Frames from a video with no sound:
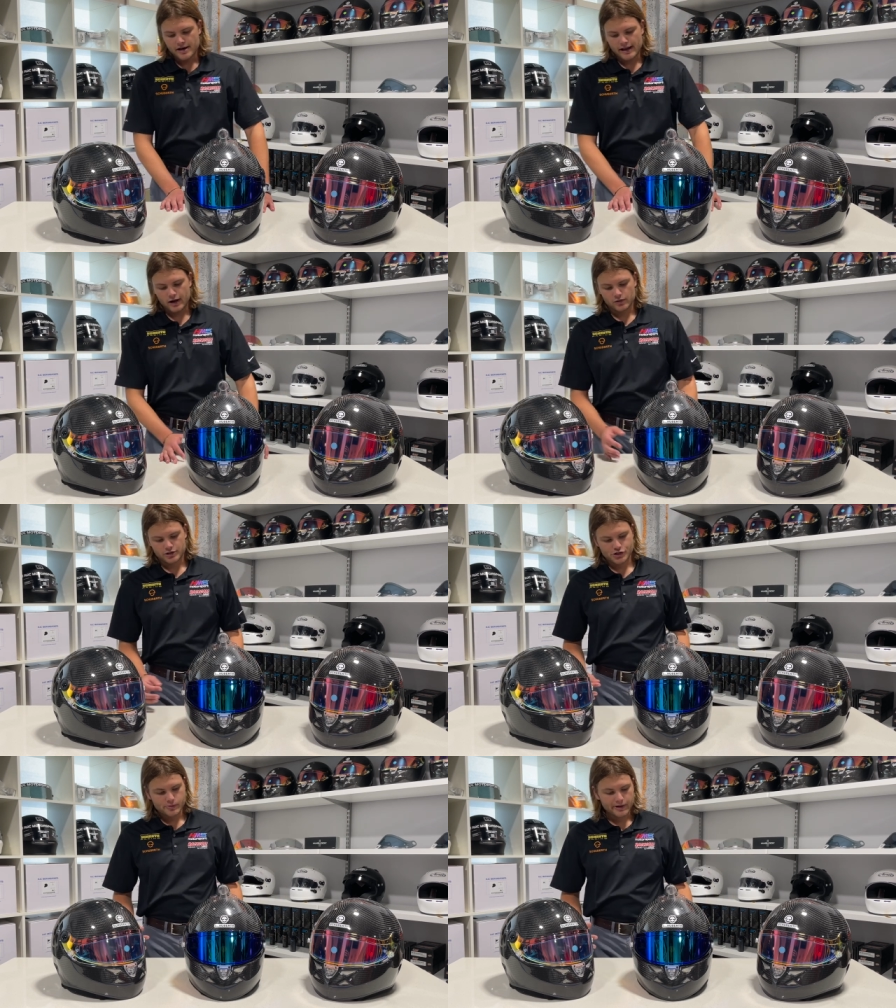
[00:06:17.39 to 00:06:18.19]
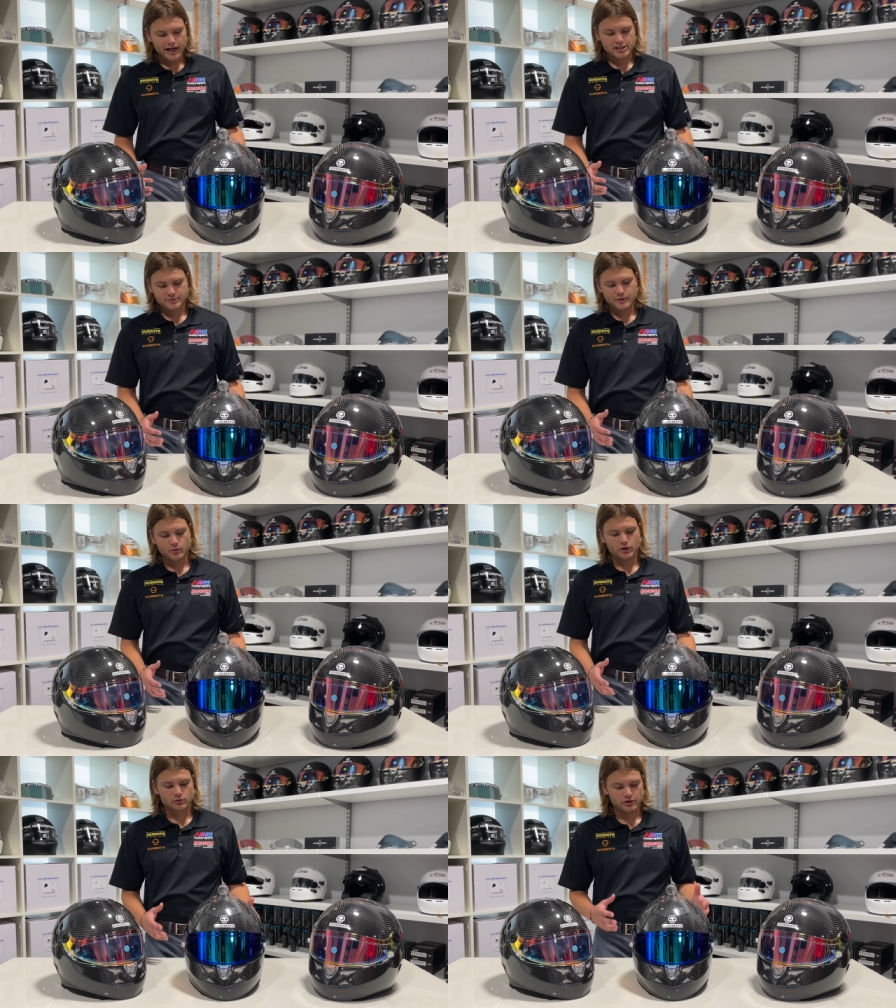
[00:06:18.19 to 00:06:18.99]
Now, the Schuberth
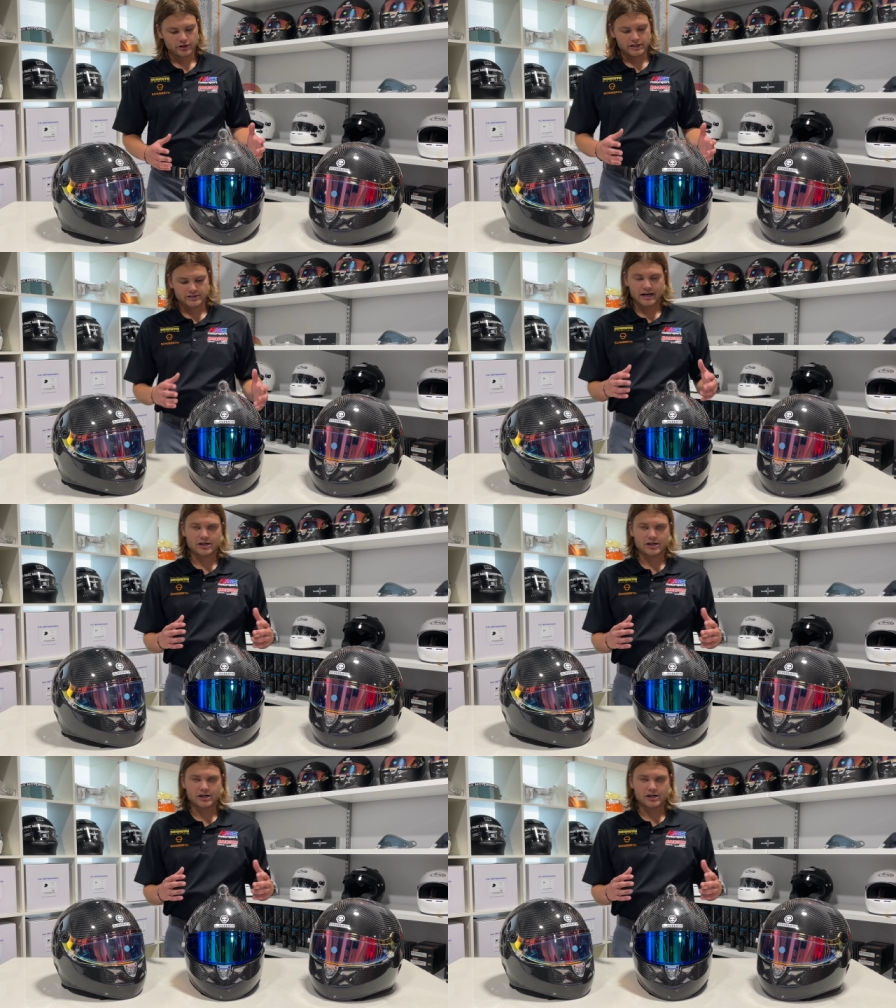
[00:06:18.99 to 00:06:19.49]
SP1 really is kind